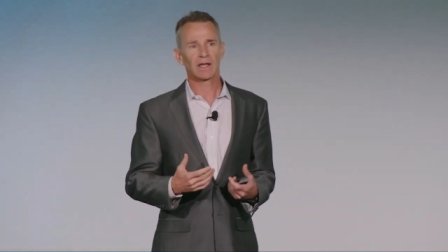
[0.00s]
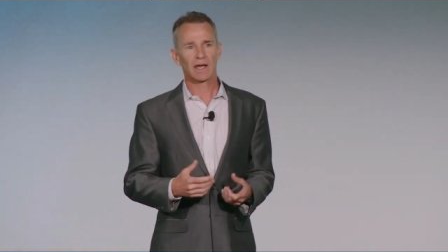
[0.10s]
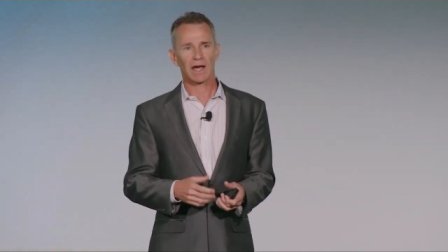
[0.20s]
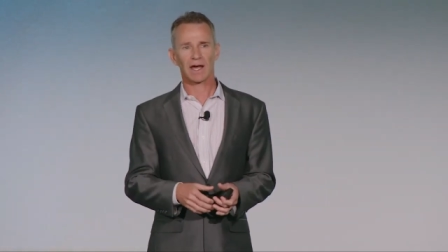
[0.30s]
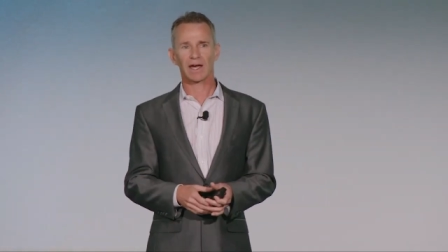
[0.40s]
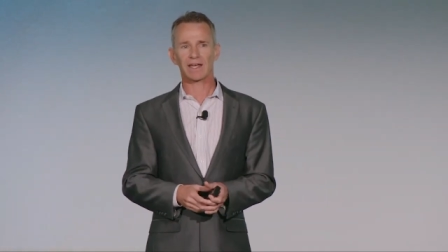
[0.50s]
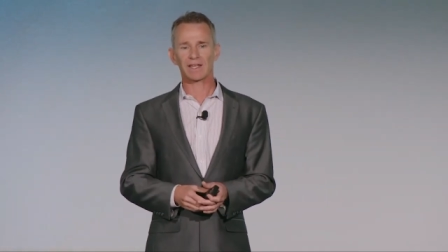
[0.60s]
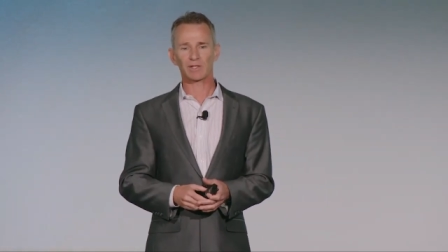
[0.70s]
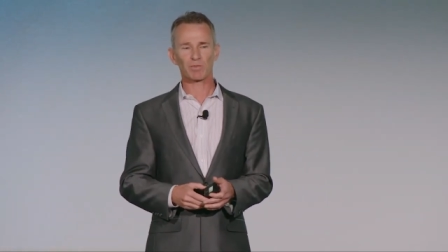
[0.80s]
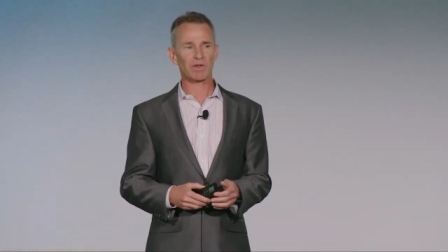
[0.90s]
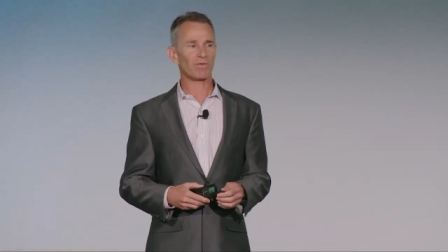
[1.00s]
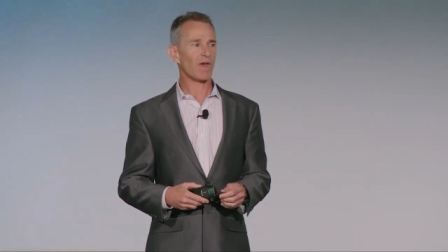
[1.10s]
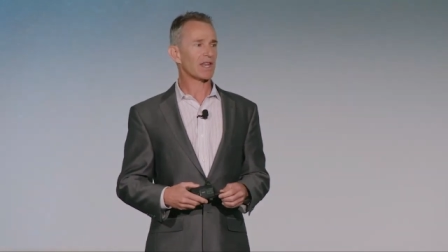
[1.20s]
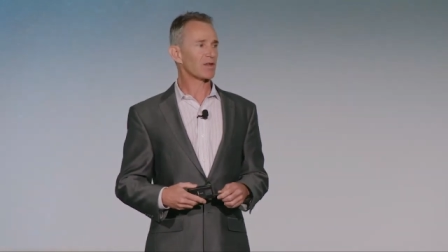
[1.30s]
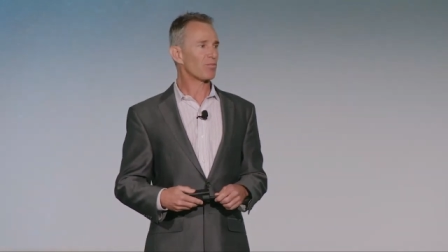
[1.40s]
It's been
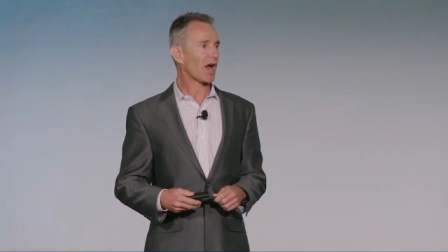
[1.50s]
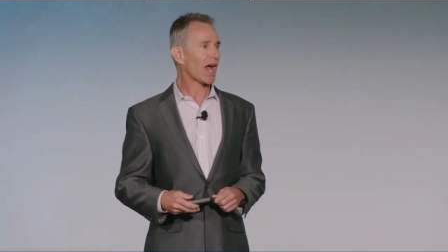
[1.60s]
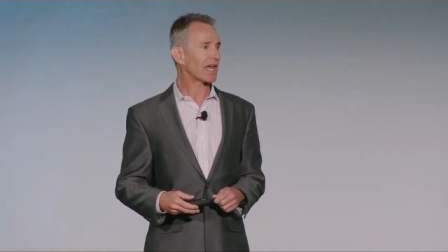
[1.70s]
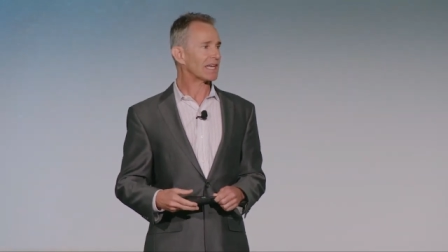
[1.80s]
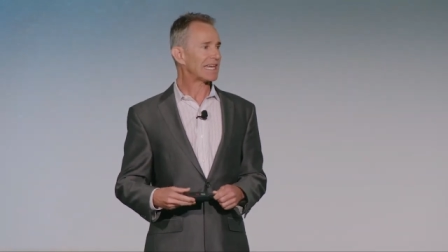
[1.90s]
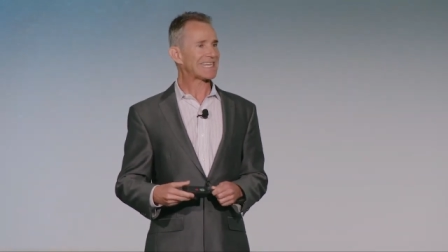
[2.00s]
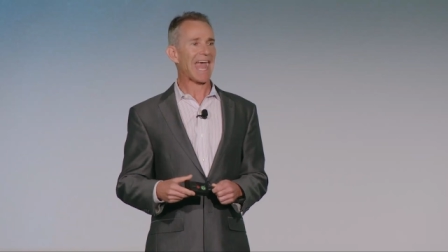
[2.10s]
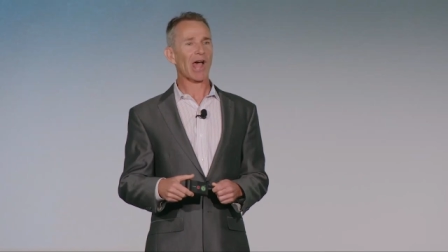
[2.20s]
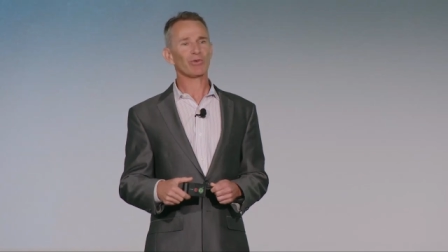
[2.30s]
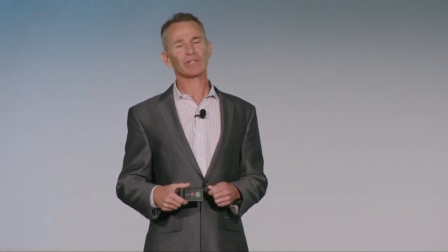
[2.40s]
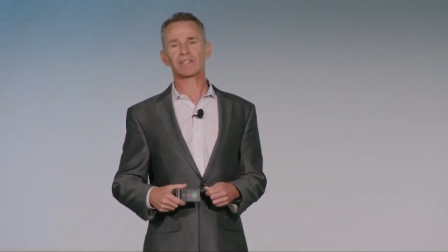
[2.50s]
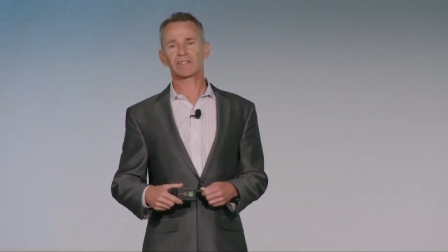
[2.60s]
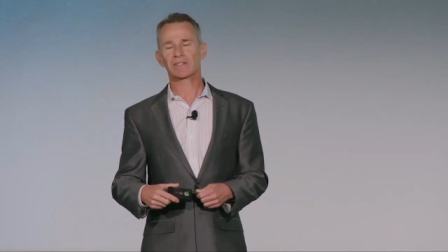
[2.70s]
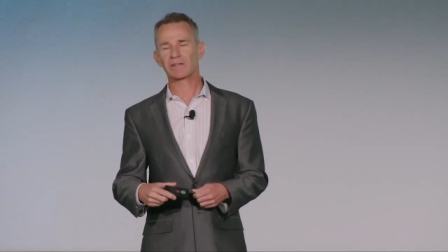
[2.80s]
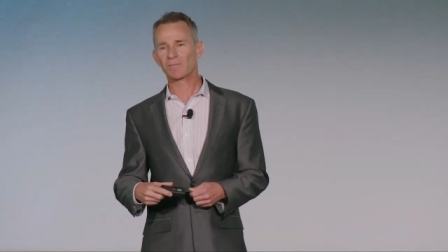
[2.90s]
vetted by
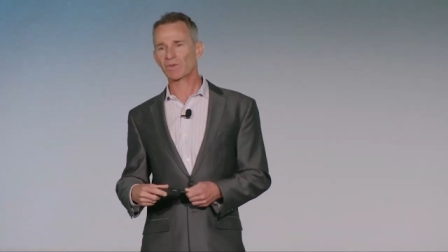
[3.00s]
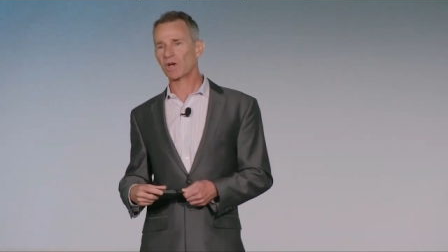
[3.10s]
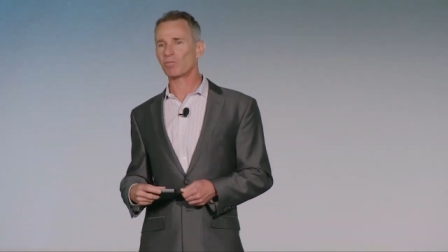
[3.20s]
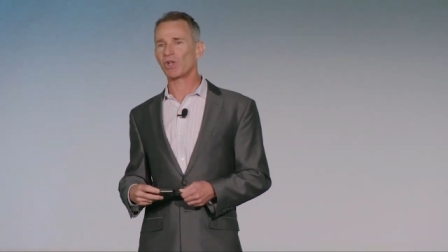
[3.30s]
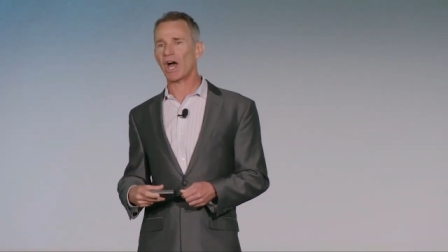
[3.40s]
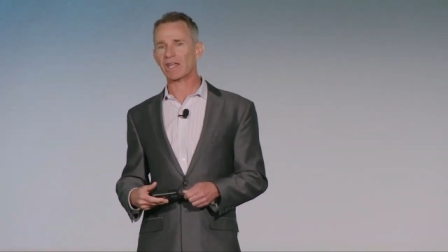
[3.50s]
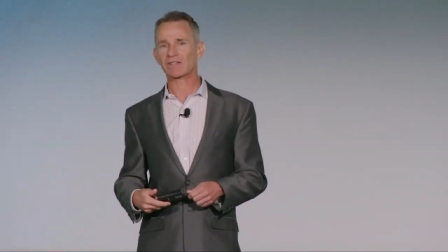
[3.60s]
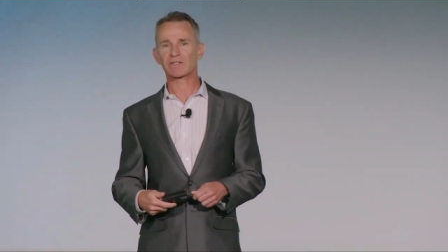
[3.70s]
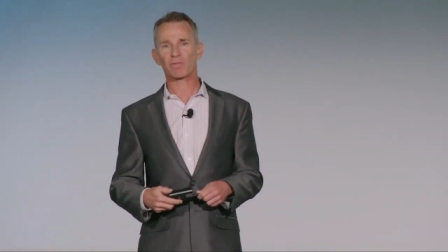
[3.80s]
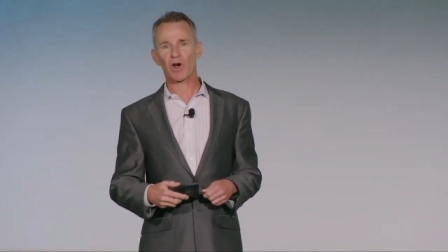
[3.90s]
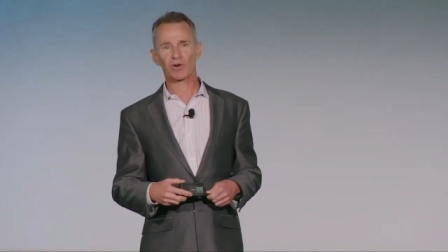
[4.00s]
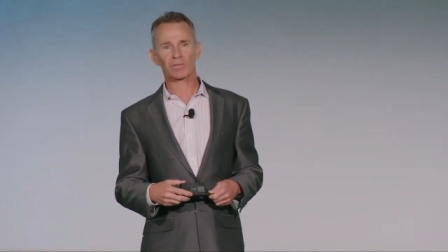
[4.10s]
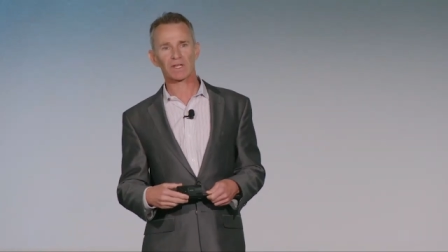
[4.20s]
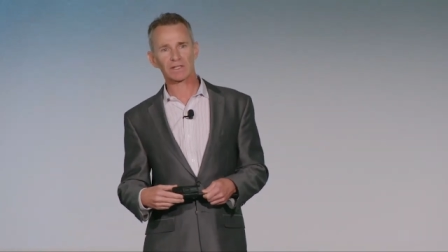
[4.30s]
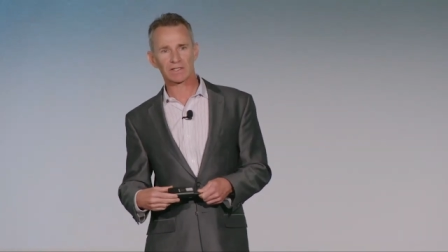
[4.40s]
countless compliance
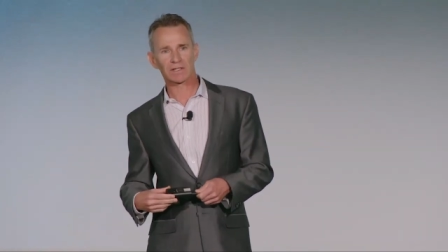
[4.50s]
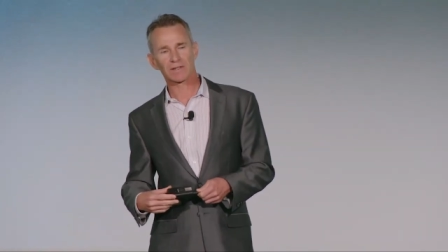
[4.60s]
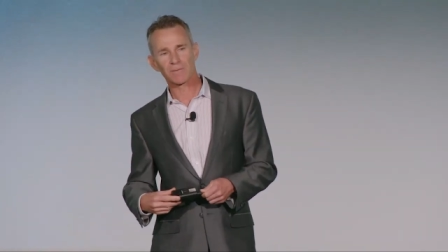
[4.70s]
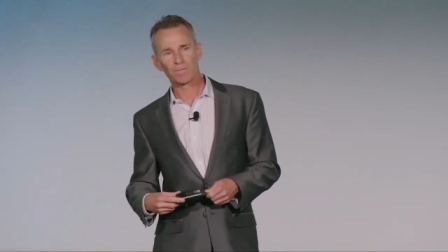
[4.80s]
departments,